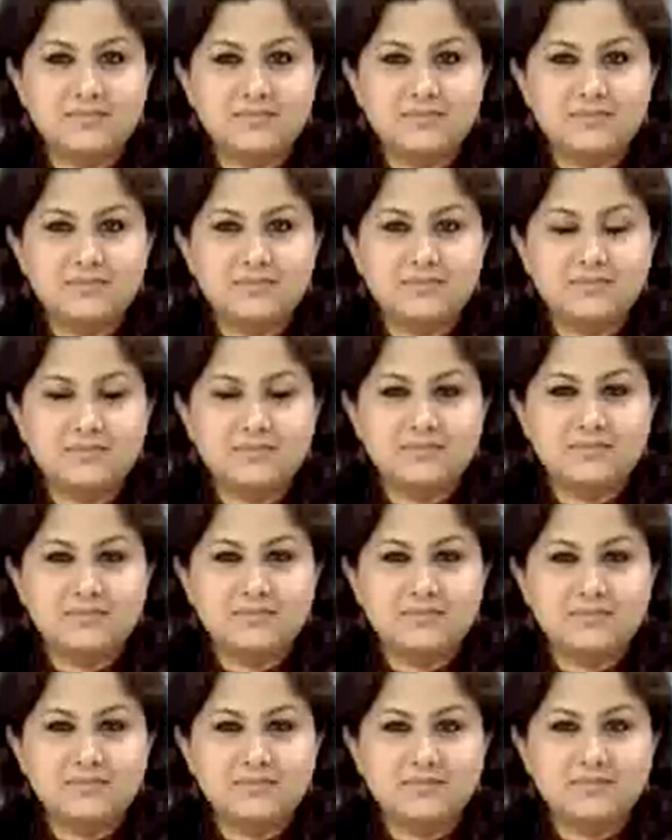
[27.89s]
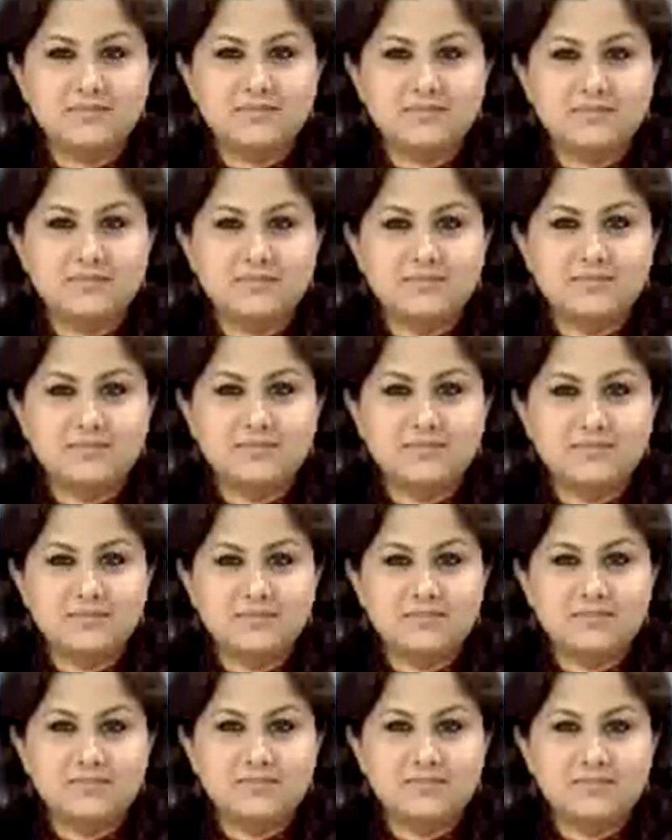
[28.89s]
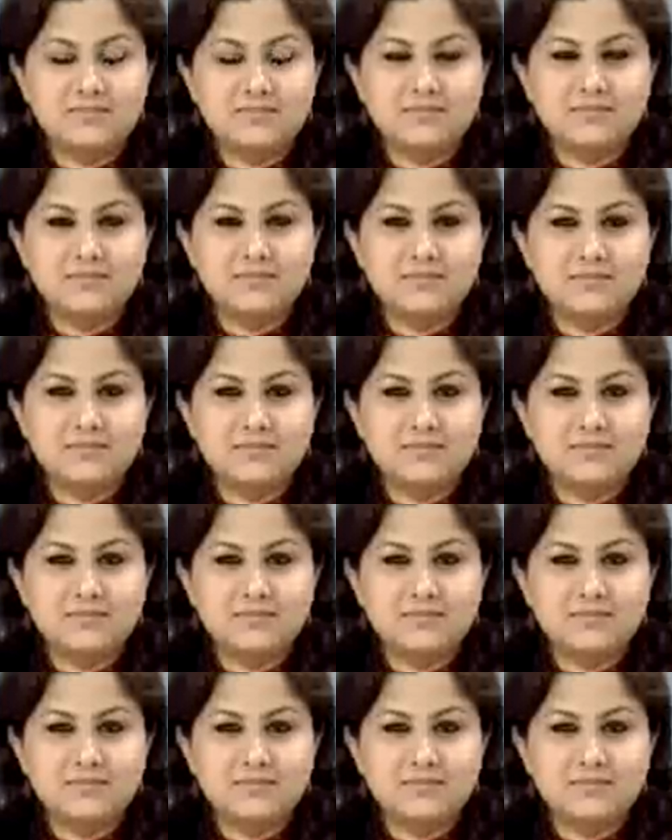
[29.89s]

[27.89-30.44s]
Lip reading: This person isn't speaking.